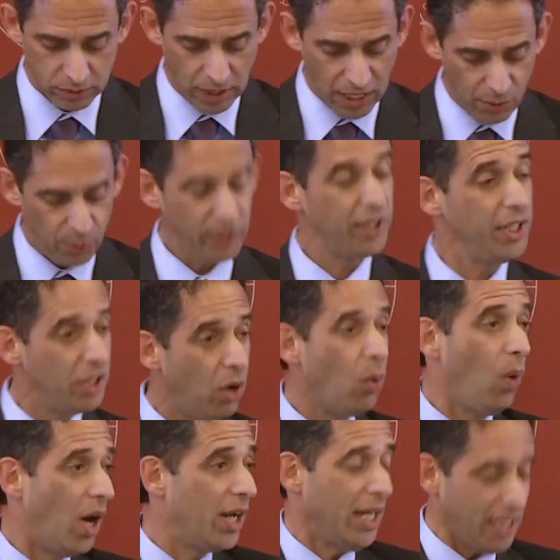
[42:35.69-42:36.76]
I really
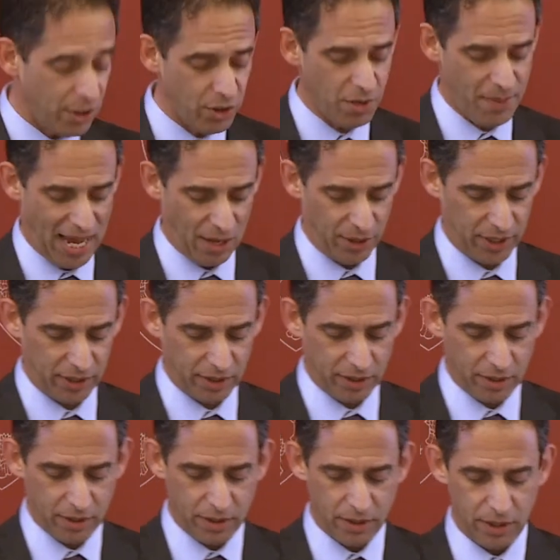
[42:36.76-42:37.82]
don't want to hear about it.
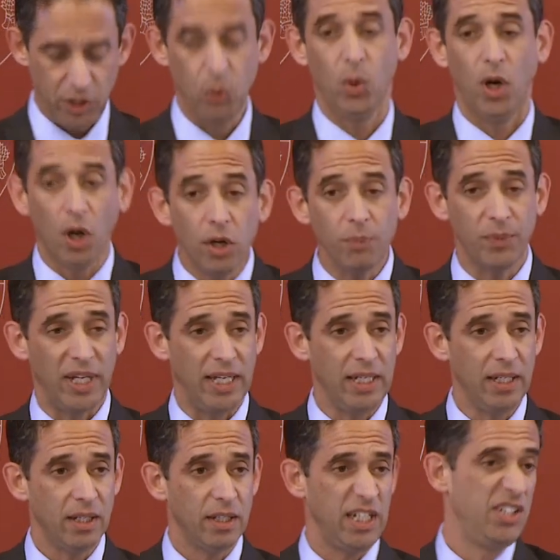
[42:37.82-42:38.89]
You hurt
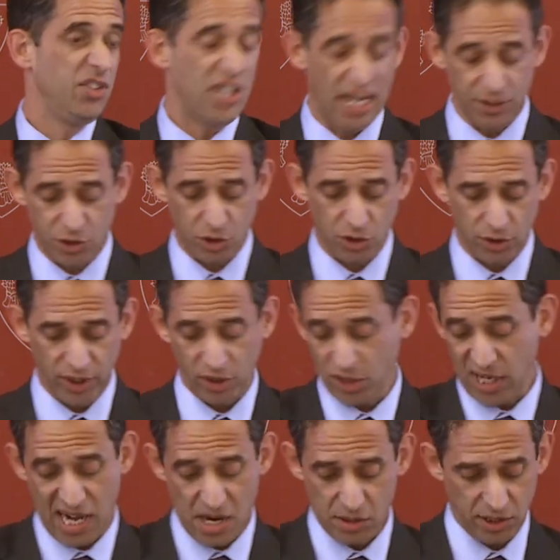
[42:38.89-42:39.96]
me, intentionally or
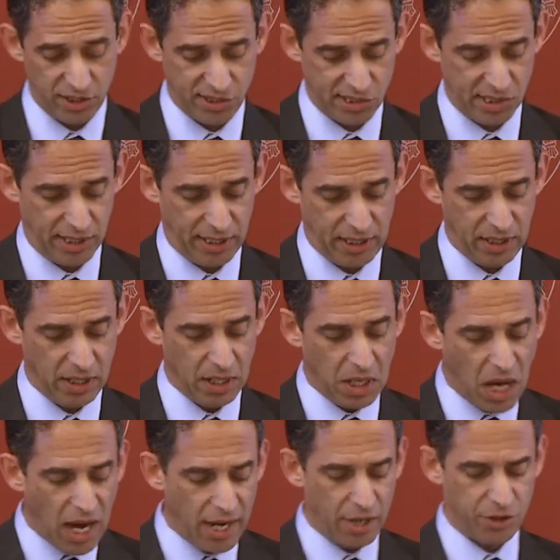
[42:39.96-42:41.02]
carelessly.
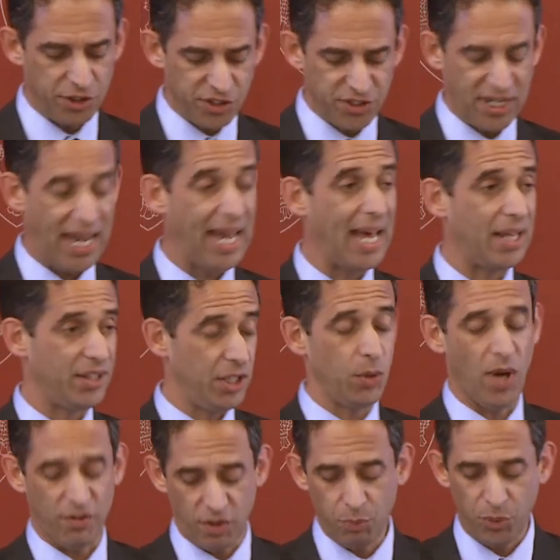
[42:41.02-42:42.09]
I understand that
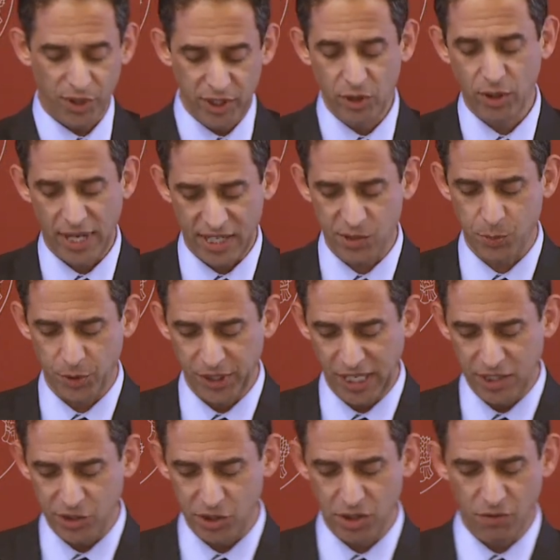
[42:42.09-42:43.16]
you have a pretty good
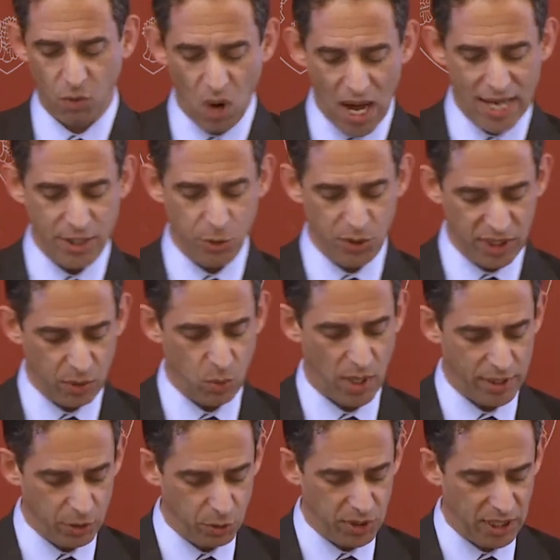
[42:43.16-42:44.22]
explanation of why you did
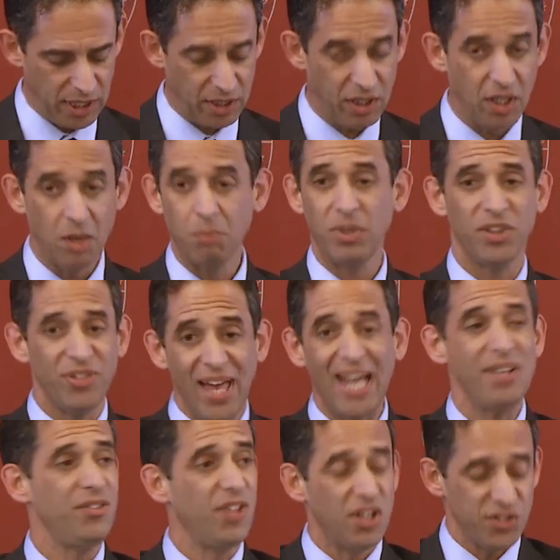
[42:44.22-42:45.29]
what you did, but
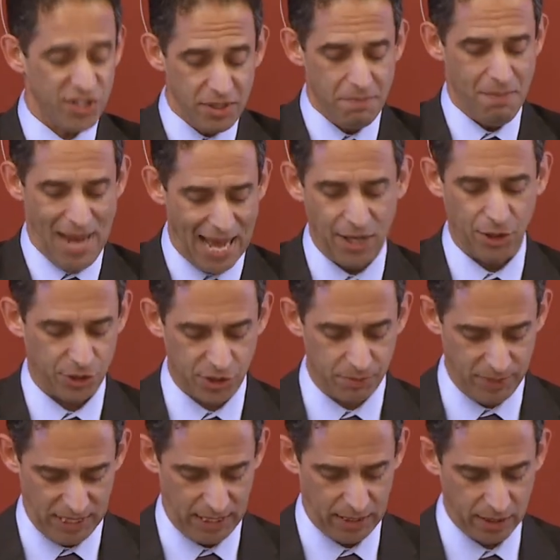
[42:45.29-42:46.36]
that doesn't matter to
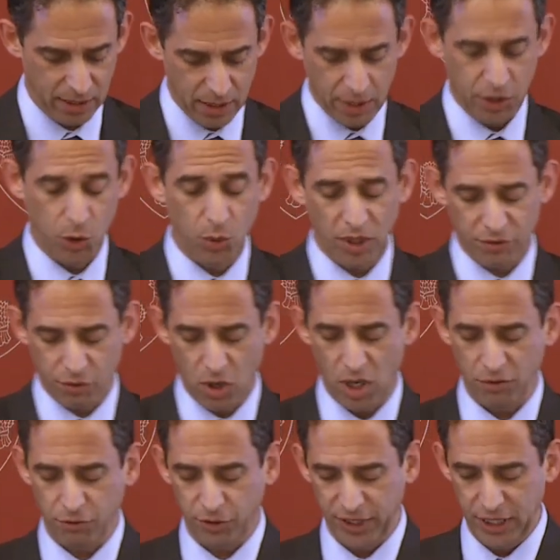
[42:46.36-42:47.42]
me. You have
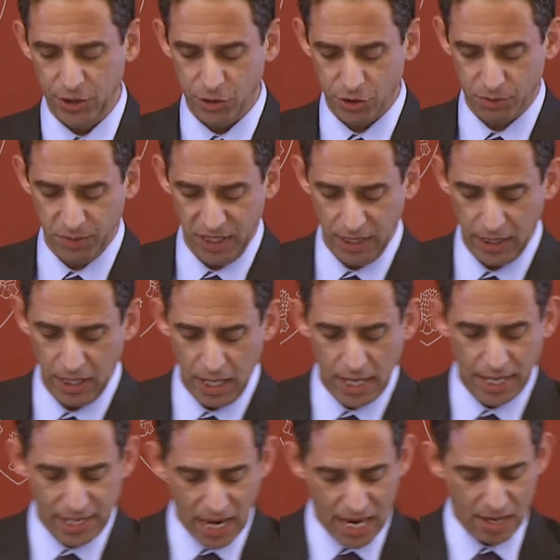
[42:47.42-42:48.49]
wrongfully injured me,
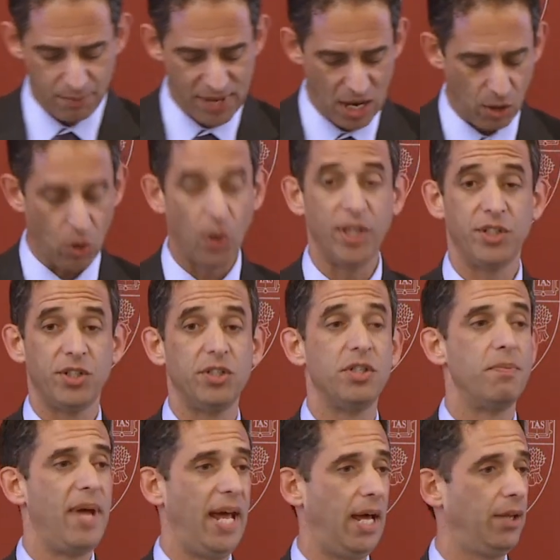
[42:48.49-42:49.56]
and I am now going to
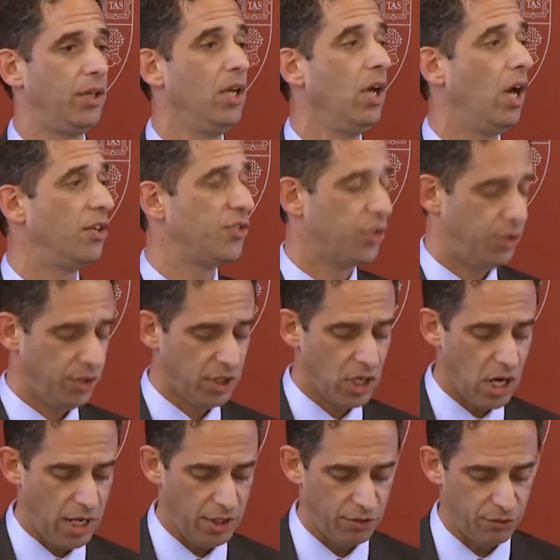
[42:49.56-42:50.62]
demand a certain
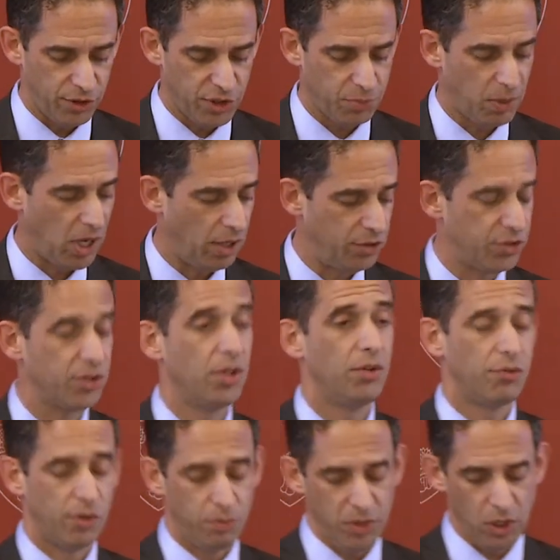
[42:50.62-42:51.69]
kind of response
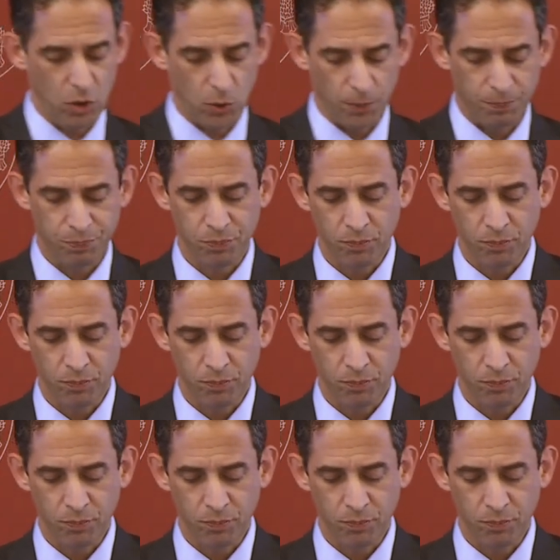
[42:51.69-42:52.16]
from you.